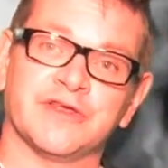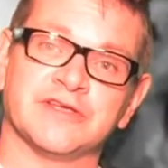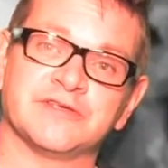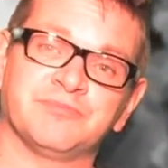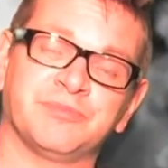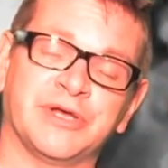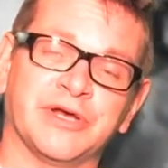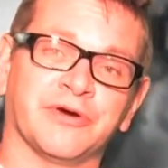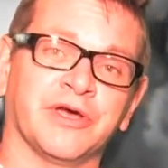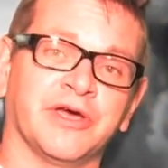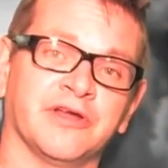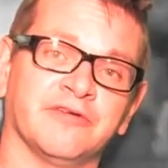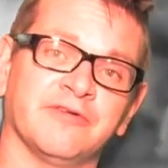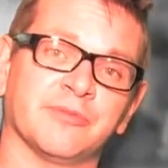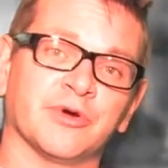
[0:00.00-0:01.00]
this
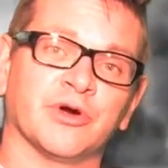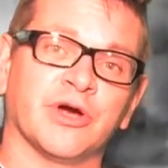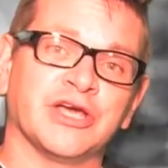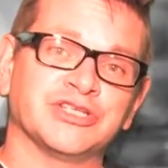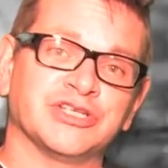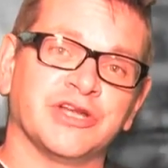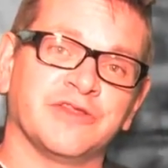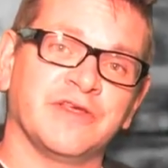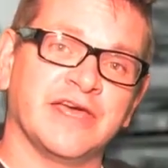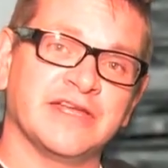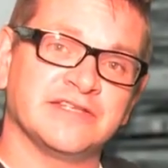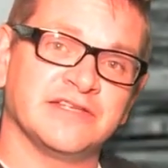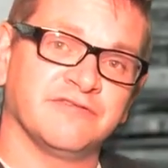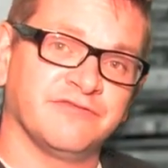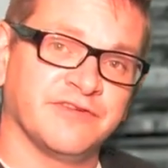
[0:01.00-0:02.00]
period of immigration in the
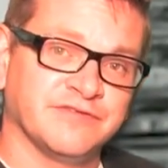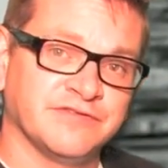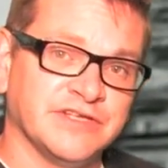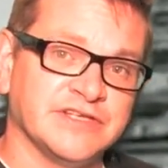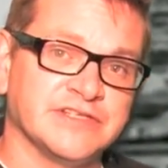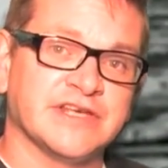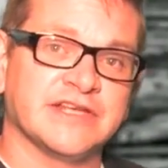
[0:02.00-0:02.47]
1850s,